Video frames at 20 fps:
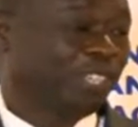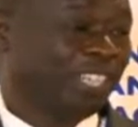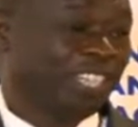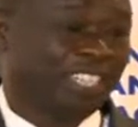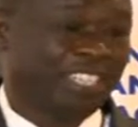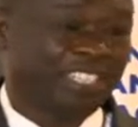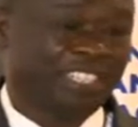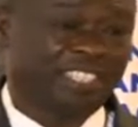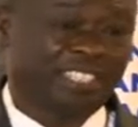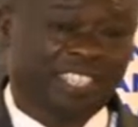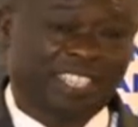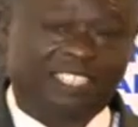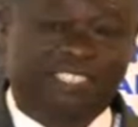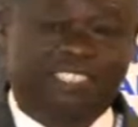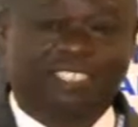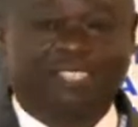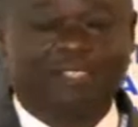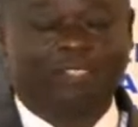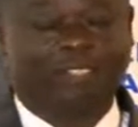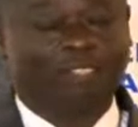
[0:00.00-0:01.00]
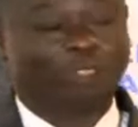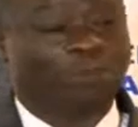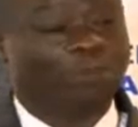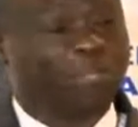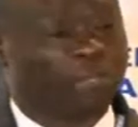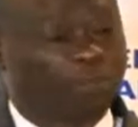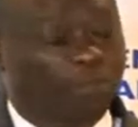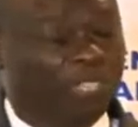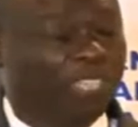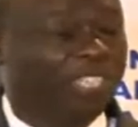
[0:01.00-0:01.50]
we are discussing
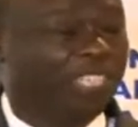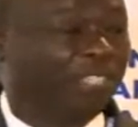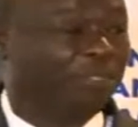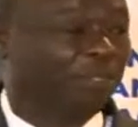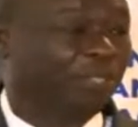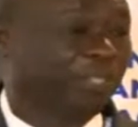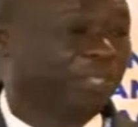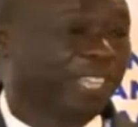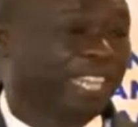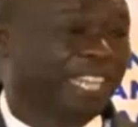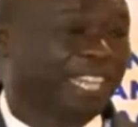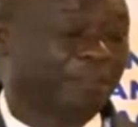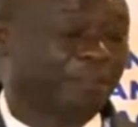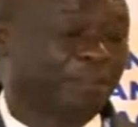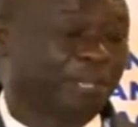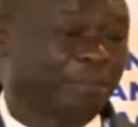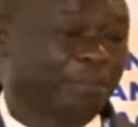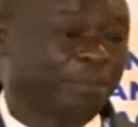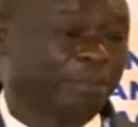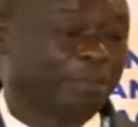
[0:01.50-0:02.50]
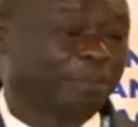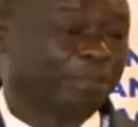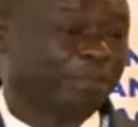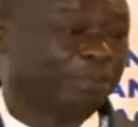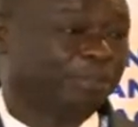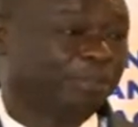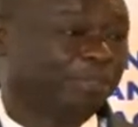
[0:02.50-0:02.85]
opportunities for our young people.